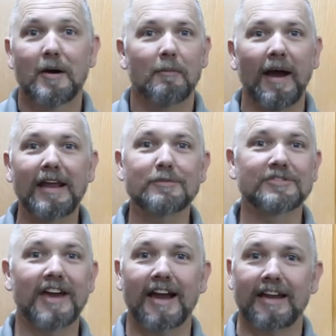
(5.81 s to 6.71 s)
My name's
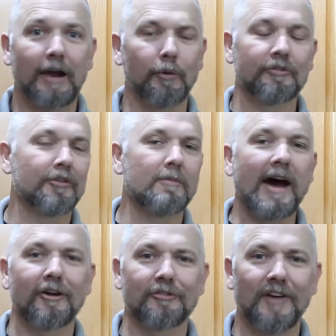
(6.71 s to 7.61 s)
Zach and I work for the
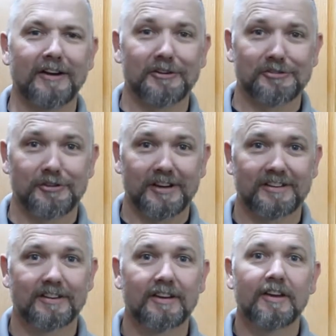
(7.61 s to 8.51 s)
Monarch Fire District.
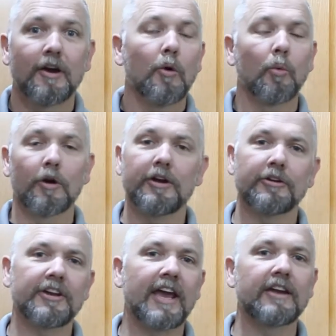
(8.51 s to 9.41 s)
We're here
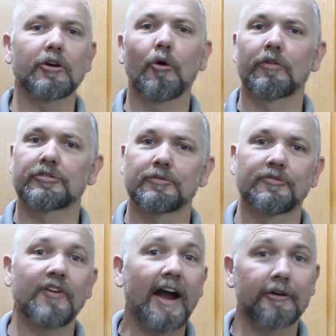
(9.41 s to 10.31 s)
today to go over some
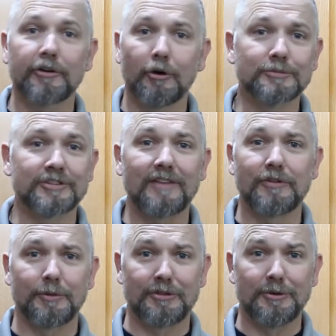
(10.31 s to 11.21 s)
fire and home
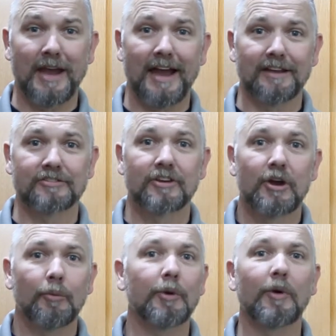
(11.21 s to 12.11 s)
safety with you guys.
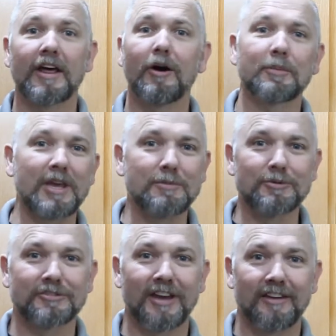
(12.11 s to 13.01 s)
We want to help keep you
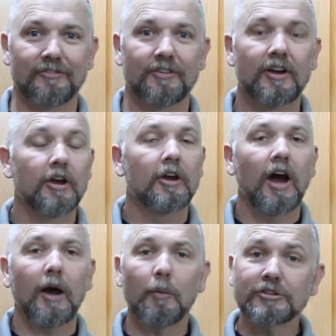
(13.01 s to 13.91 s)
safe.
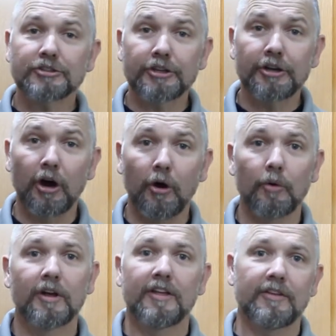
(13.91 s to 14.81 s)
I want you to
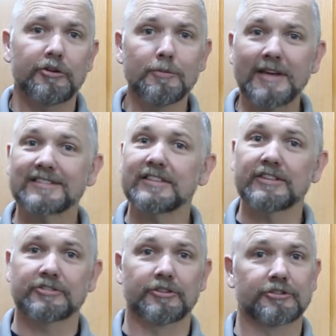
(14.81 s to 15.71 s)
know that you may see
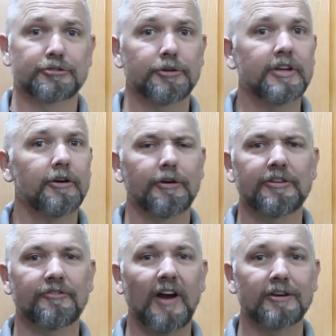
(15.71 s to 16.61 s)
us on the street or in
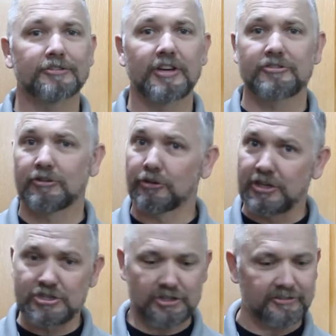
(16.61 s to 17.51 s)
the fire station
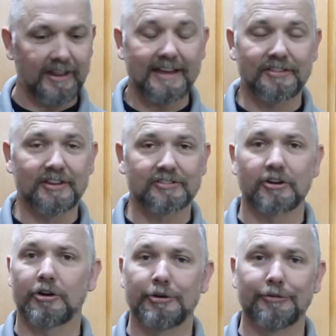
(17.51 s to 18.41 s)
looking just like this in
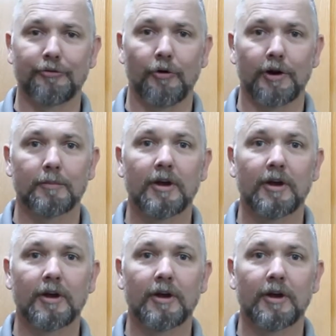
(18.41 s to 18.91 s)
our uniform.